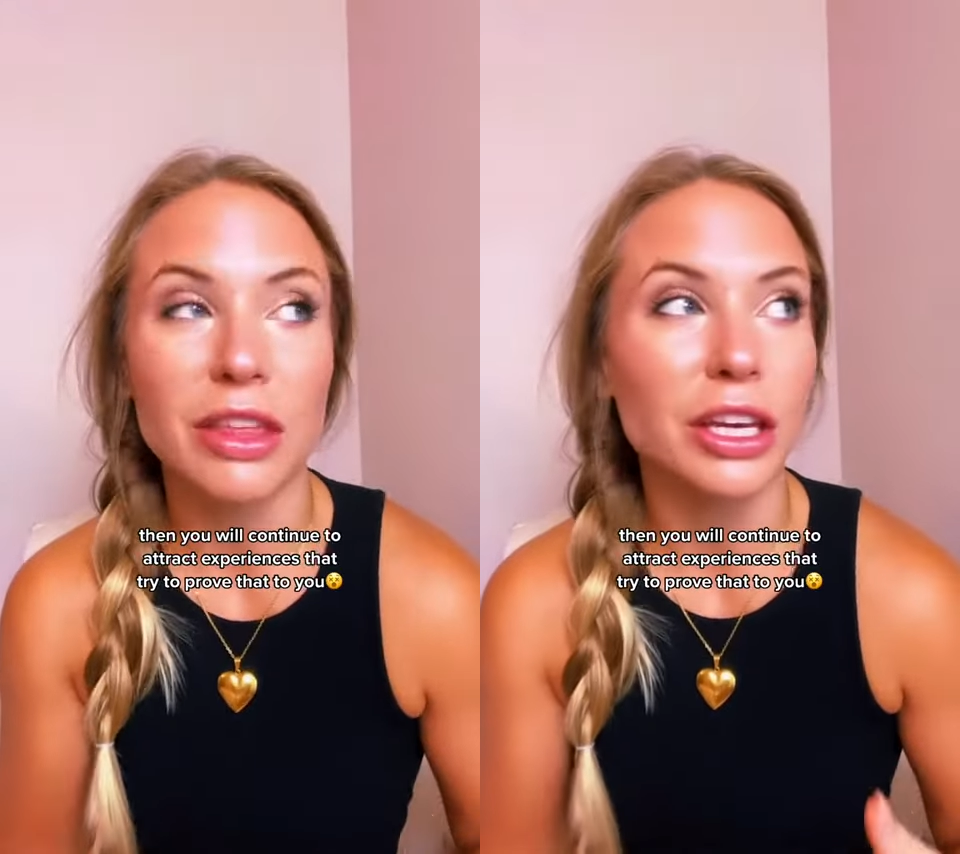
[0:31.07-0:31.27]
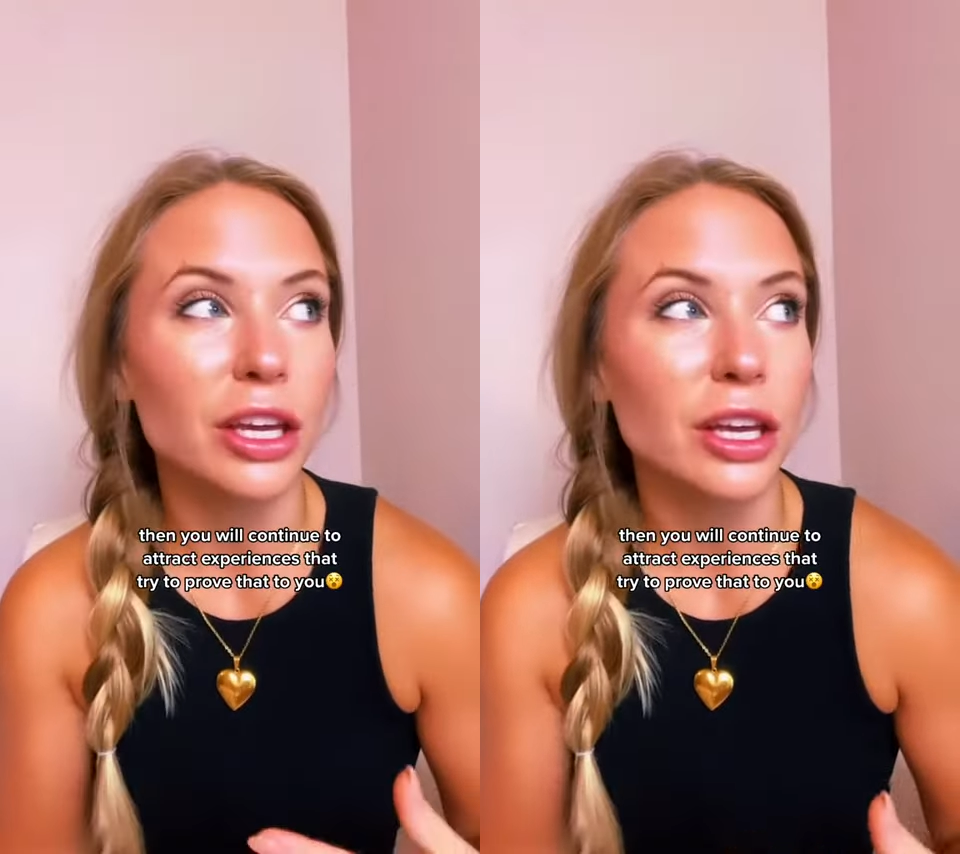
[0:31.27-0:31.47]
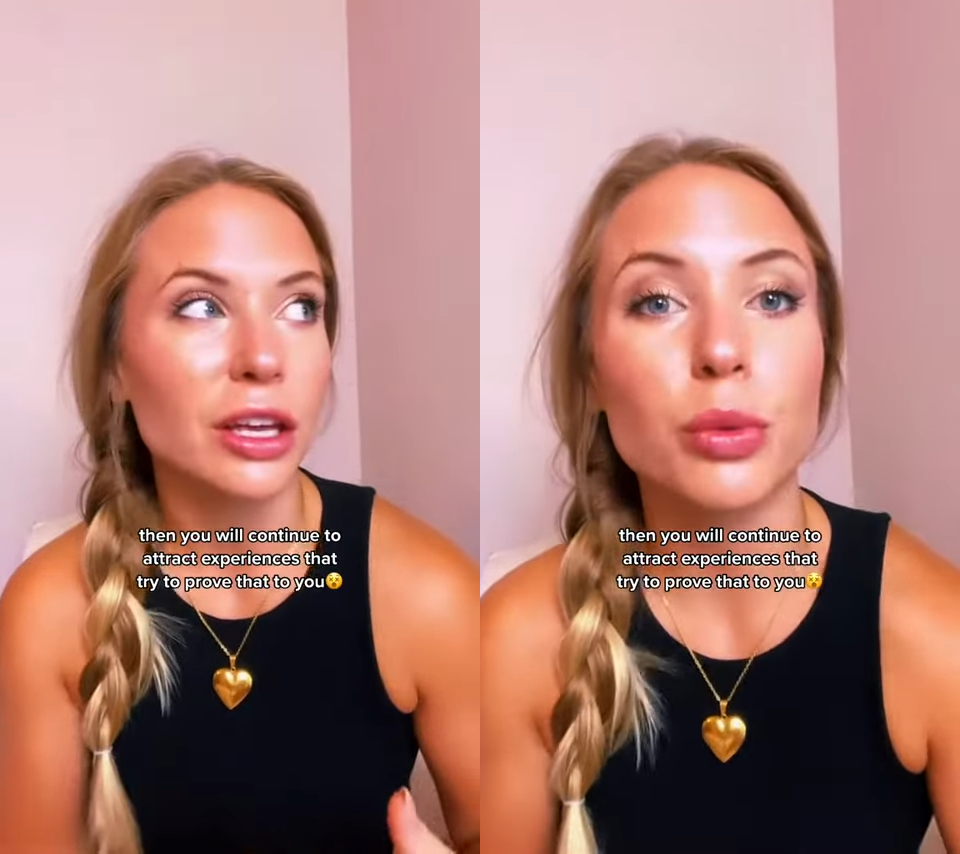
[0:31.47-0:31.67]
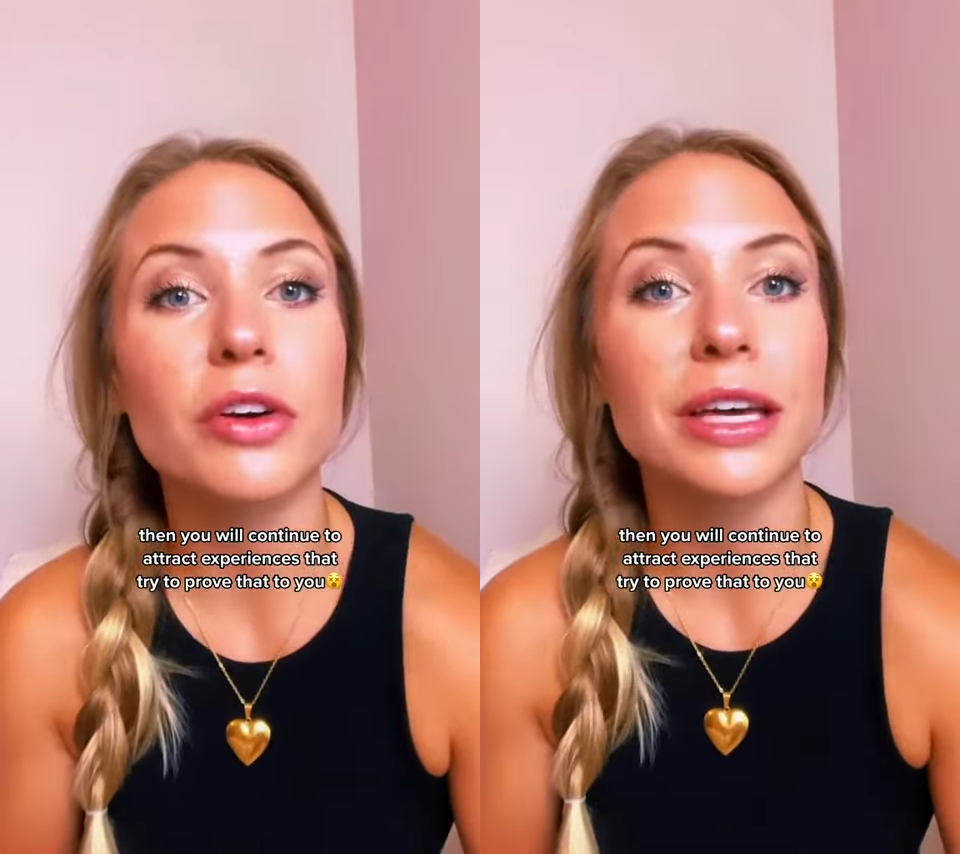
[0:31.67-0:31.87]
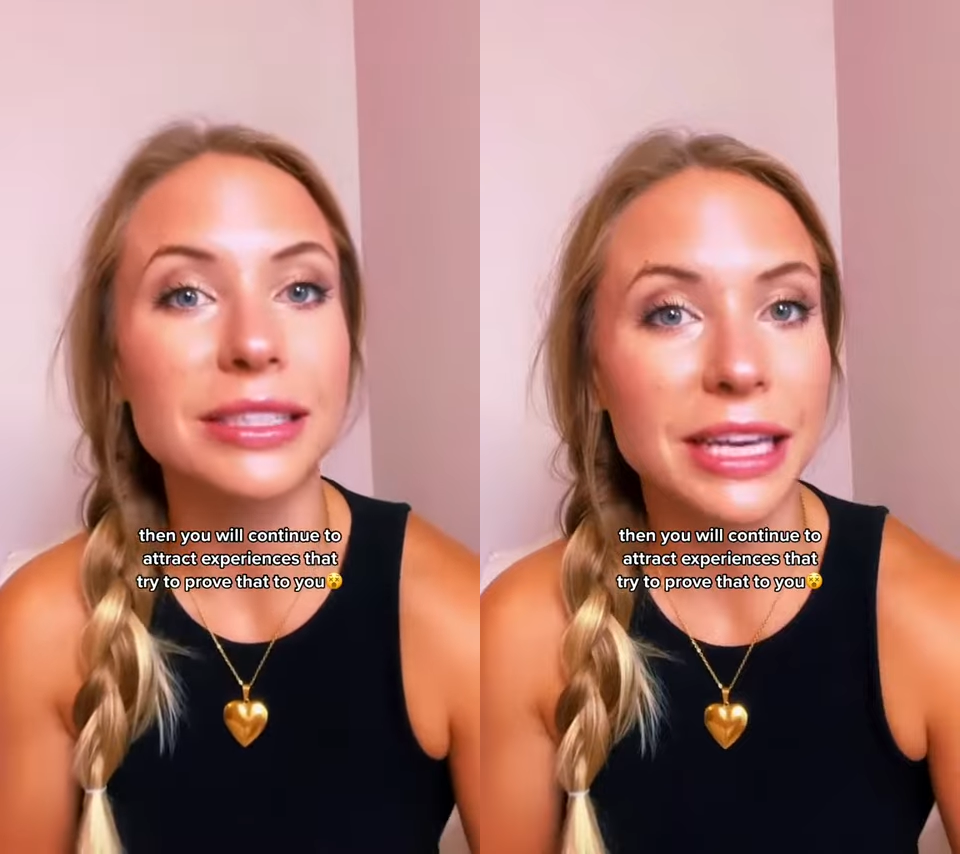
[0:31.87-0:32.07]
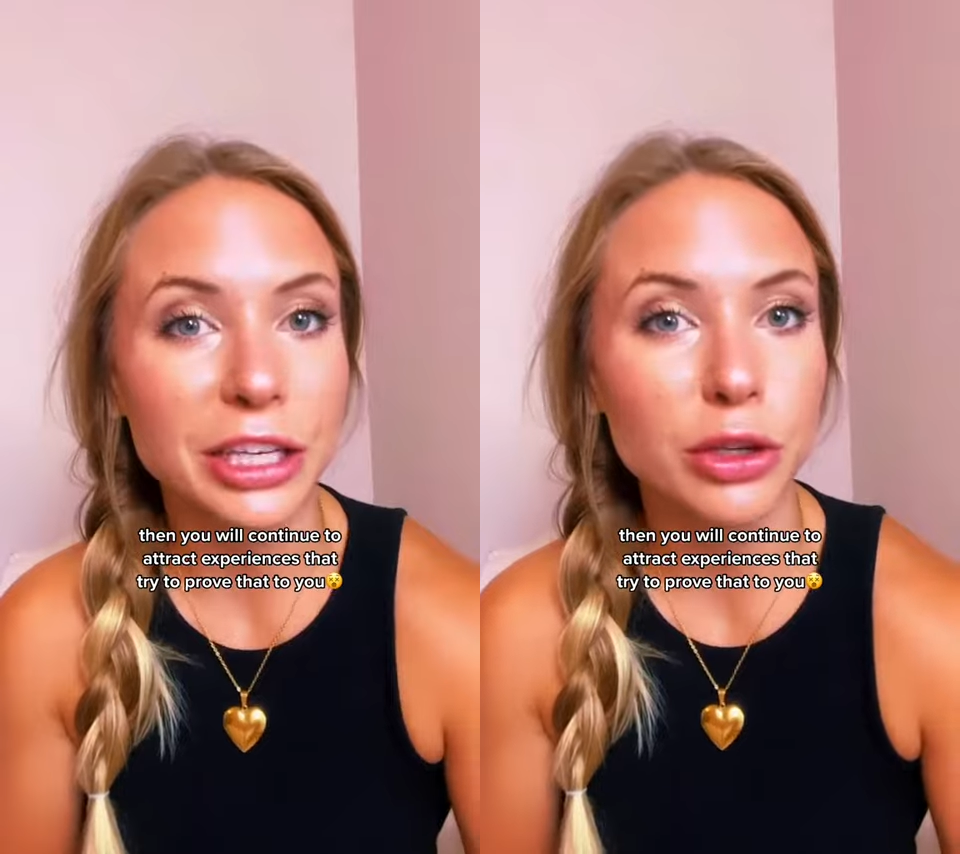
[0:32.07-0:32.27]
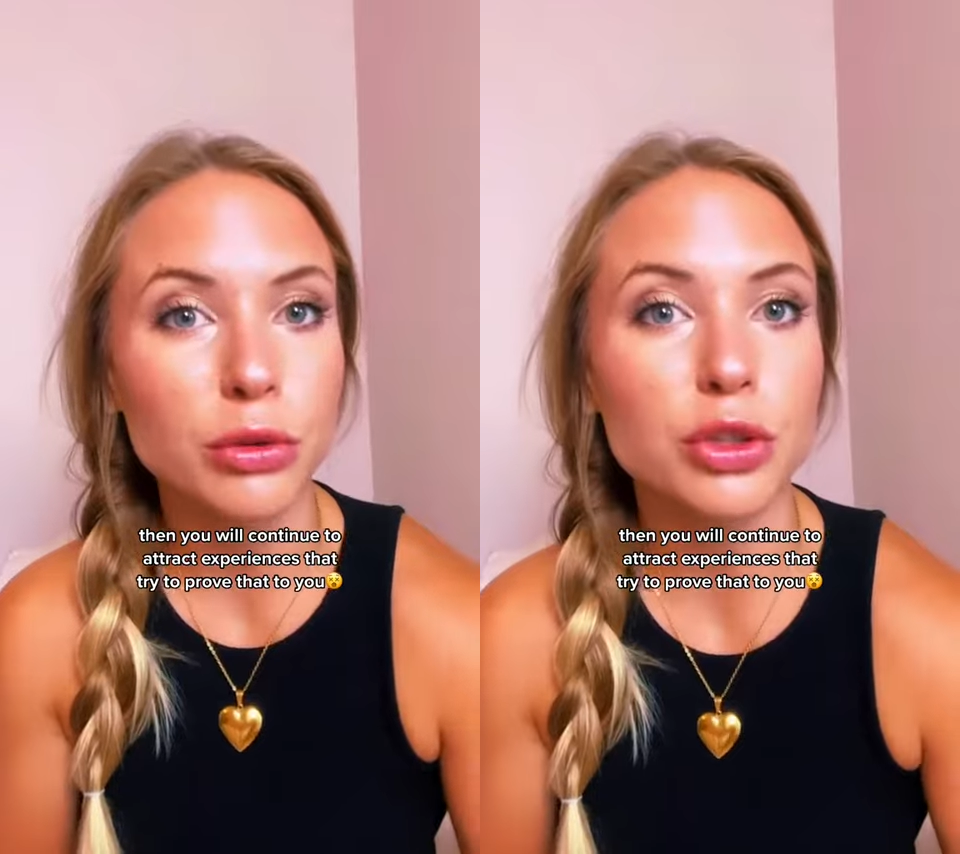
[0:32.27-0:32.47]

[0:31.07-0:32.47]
then you will continue